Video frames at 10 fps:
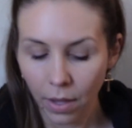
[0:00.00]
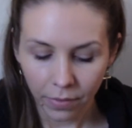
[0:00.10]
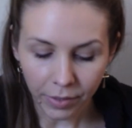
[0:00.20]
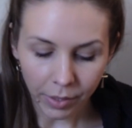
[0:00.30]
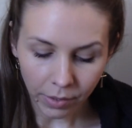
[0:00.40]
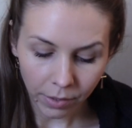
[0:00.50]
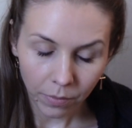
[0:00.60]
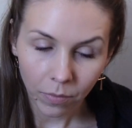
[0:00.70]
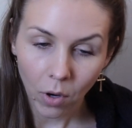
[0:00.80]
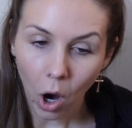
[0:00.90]
This
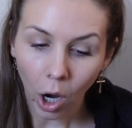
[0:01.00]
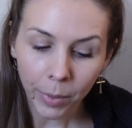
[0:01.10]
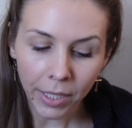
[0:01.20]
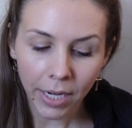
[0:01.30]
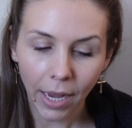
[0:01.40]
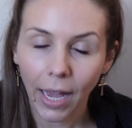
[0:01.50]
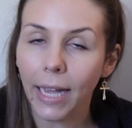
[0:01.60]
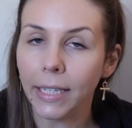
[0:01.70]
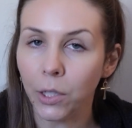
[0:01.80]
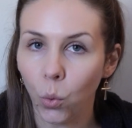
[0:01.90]
is harmony
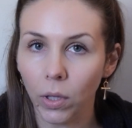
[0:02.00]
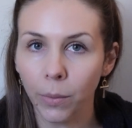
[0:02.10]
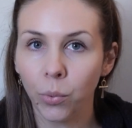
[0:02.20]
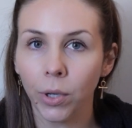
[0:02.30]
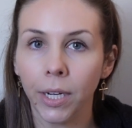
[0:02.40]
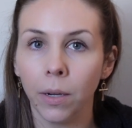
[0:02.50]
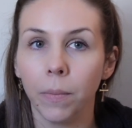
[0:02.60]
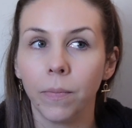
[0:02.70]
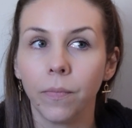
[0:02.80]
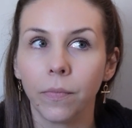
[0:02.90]
and
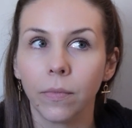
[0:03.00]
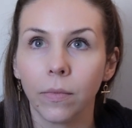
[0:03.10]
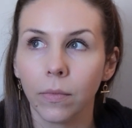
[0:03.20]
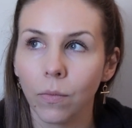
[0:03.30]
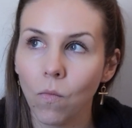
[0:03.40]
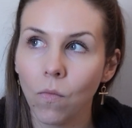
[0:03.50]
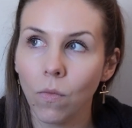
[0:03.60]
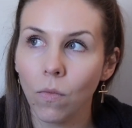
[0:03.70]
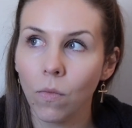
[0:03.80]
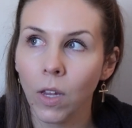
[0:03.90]
equilibrium
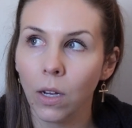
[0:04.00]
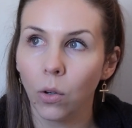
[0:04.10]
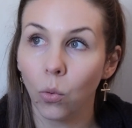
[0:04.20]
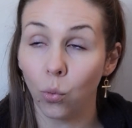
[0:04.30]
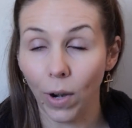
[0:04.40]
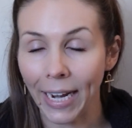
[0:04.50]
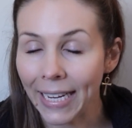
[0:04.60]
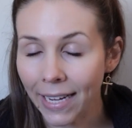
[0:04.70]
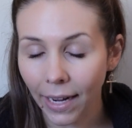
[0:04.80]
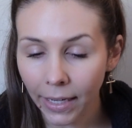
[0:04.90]

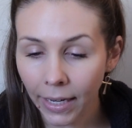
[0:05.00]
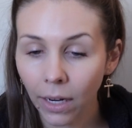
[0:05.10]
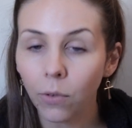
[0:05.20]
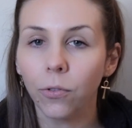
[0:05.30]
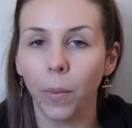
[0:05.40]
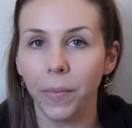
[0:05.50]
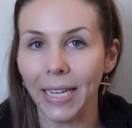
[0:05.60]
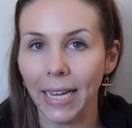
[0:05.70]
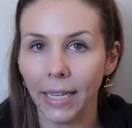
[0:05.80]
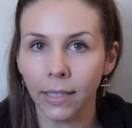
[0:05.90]
radiating from
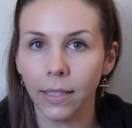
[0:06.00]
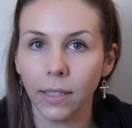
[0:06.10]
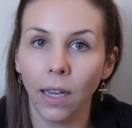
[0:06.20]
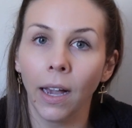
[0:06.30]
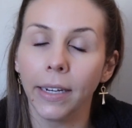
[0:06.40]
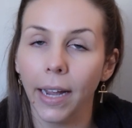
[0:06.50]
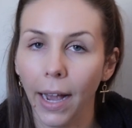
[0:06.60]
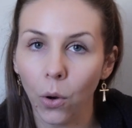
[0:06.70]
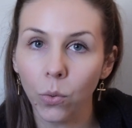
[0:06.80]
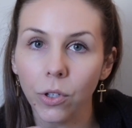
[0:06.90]
the inside
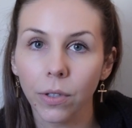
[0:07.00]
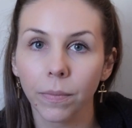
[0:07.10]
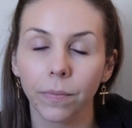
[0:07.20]
out.